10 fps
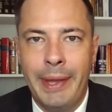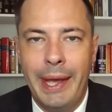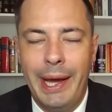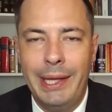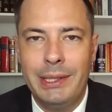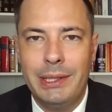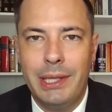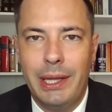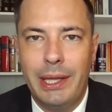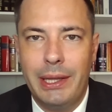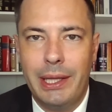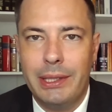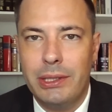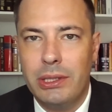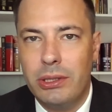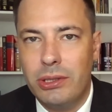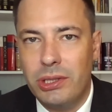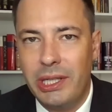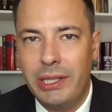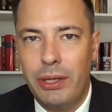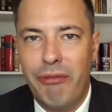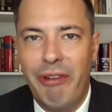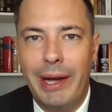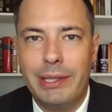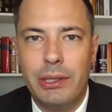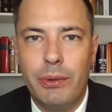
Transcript: And I think that there's a secondary factor,